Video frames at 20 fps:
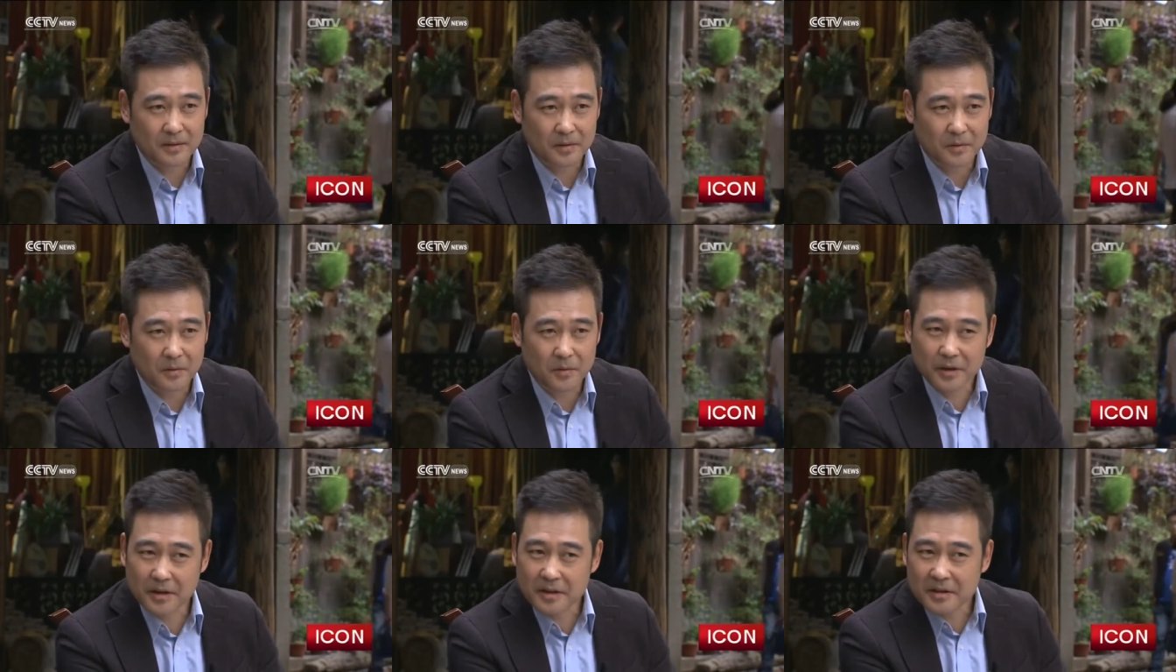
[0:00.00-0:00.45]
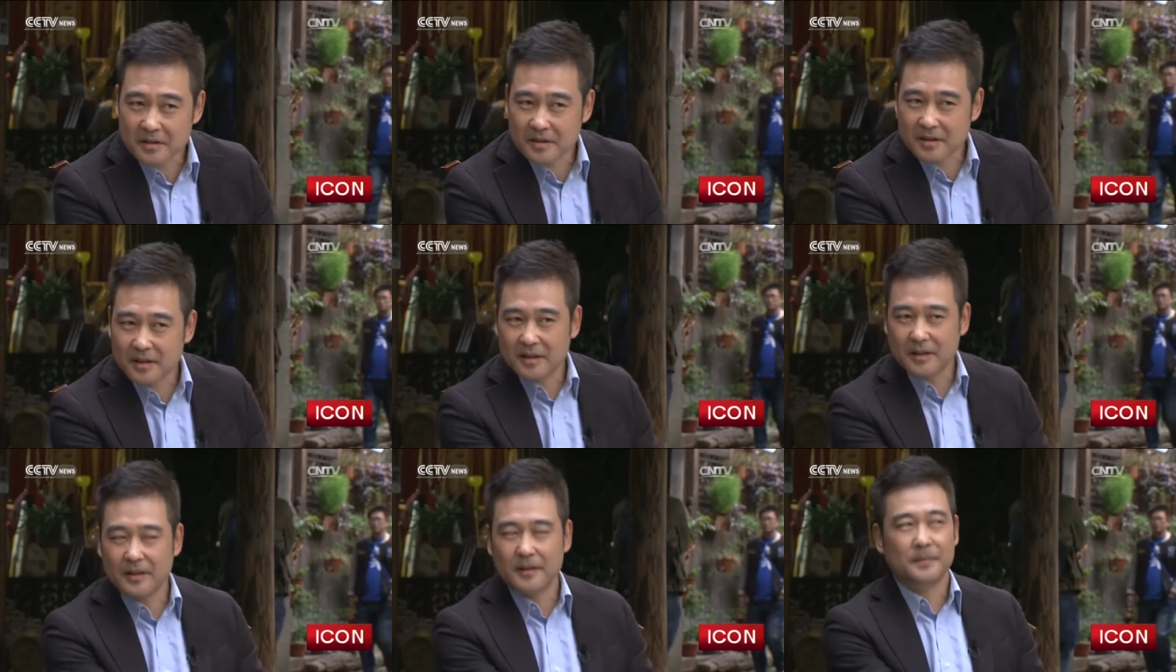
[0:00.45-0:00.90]
what is
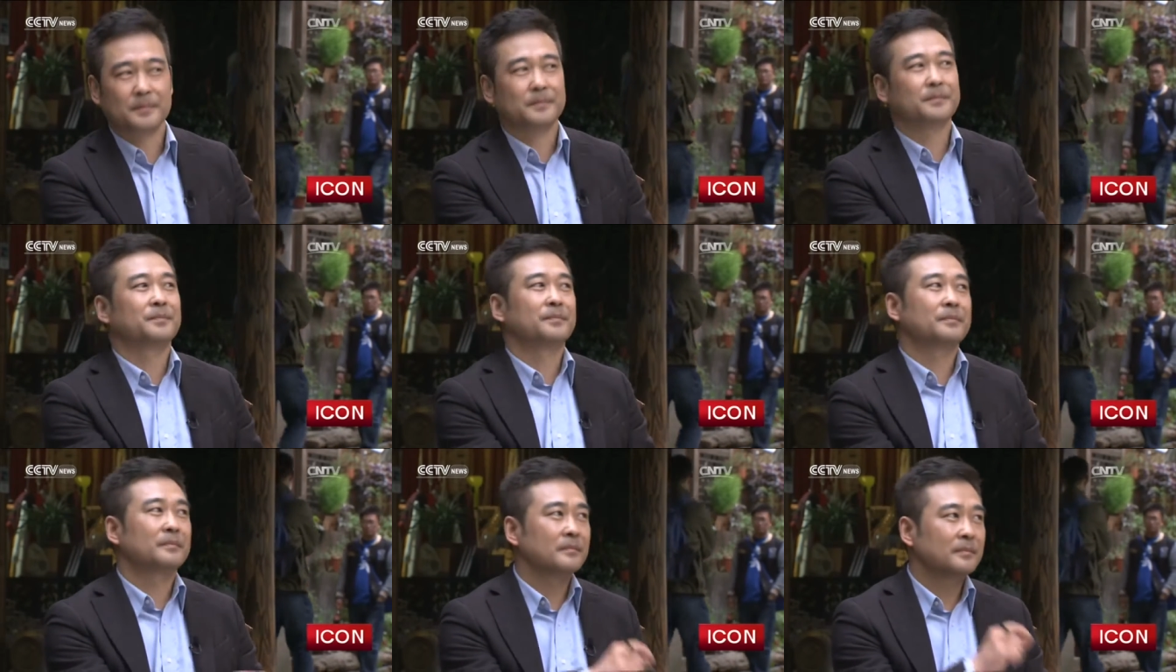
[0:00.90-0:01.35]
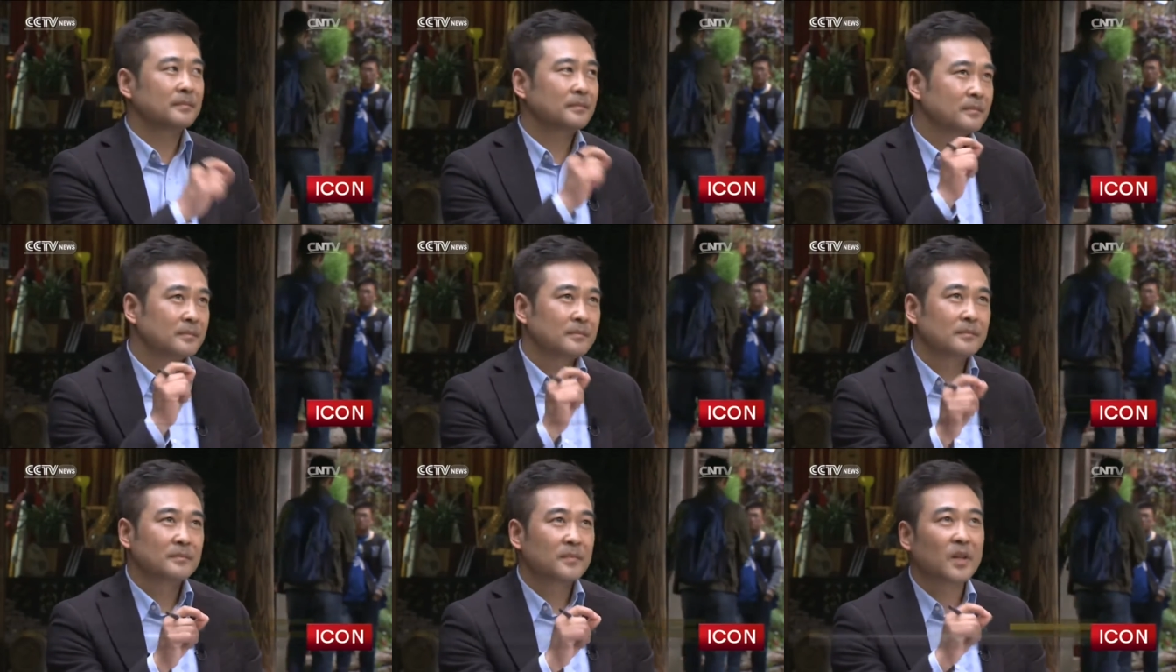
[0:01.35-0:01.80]
the um,
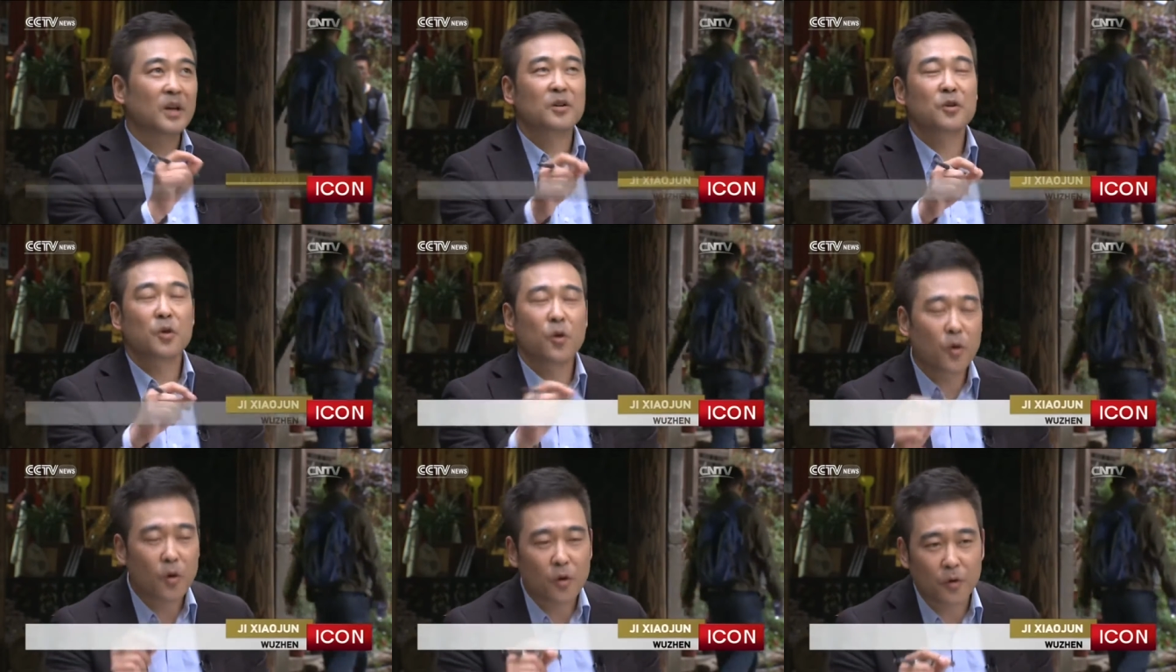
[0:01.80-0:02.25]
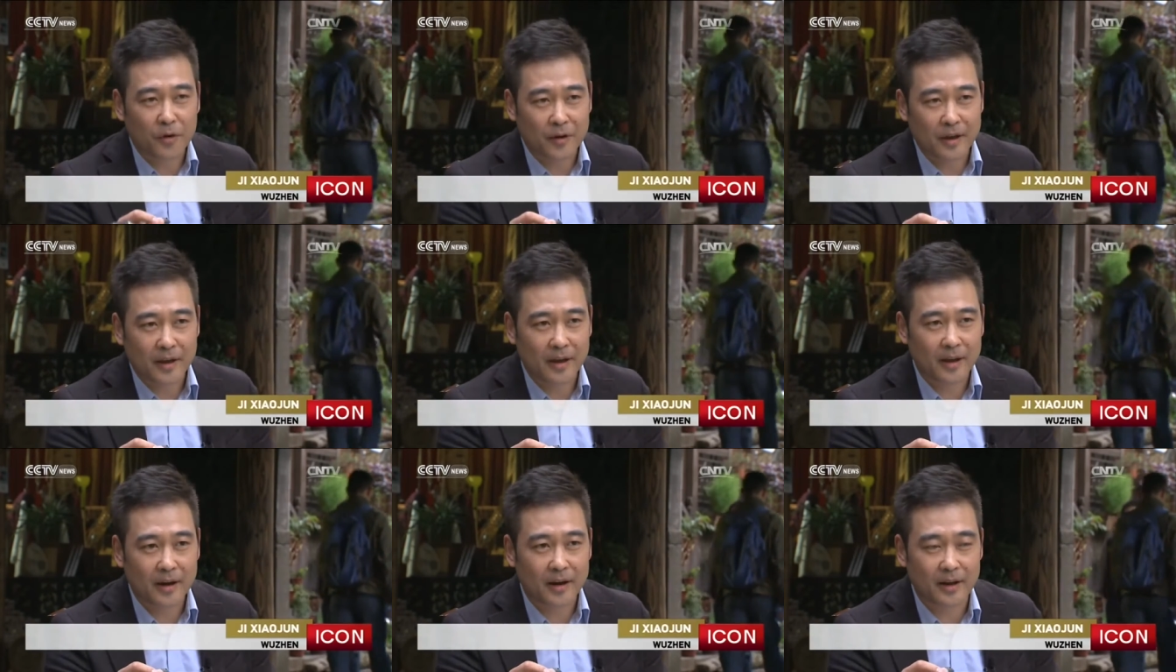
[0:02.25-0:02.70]
the
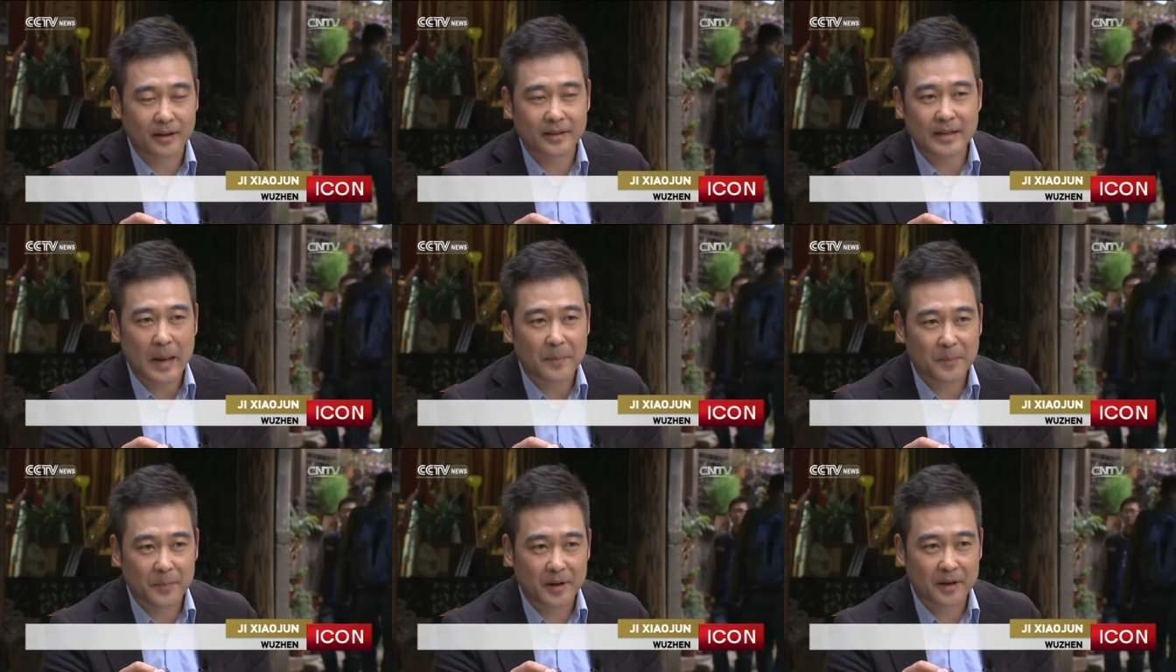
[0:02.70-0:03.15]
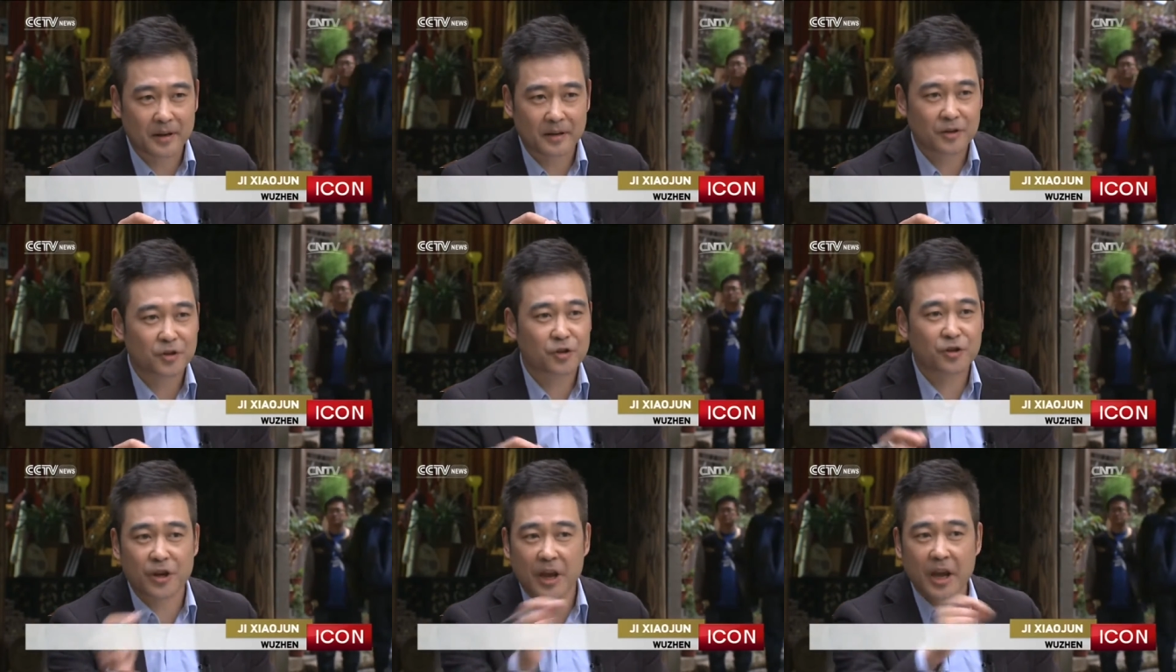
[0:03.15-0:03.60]
core in
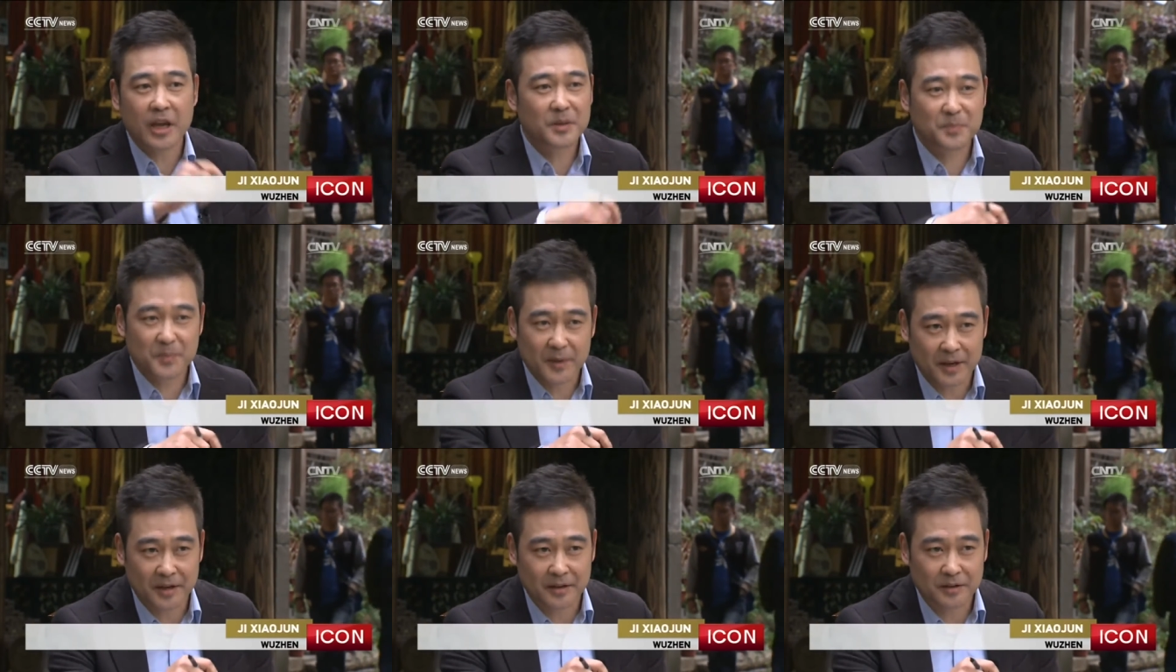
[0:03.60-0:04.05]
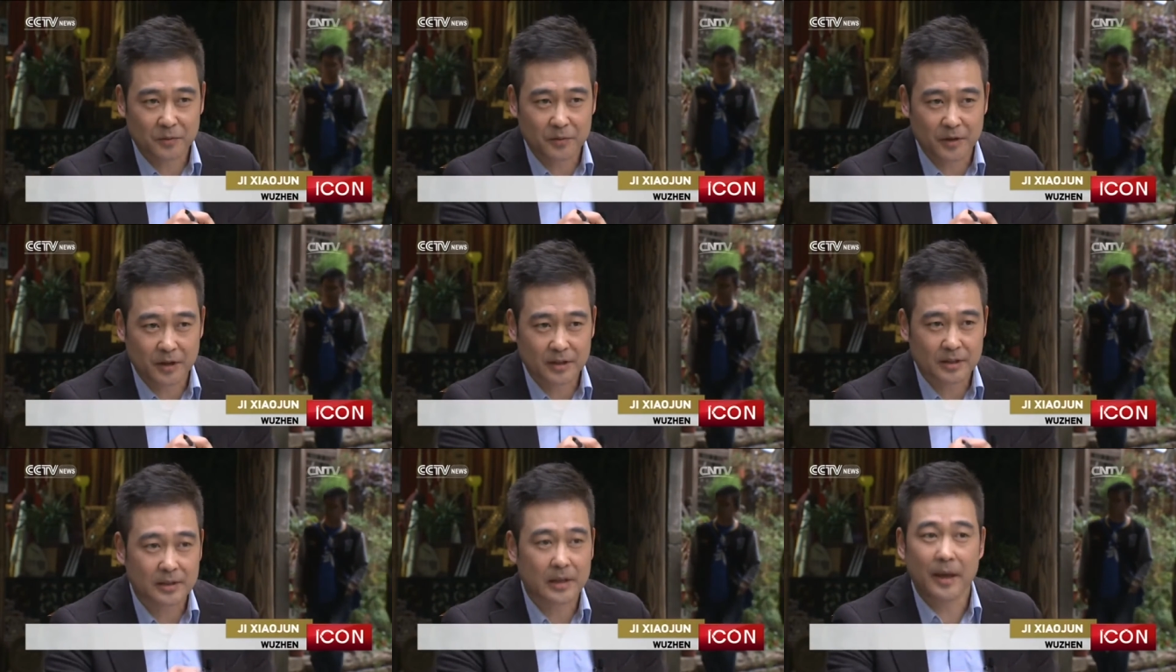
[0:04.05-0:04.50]
adapting Shakespeare's works?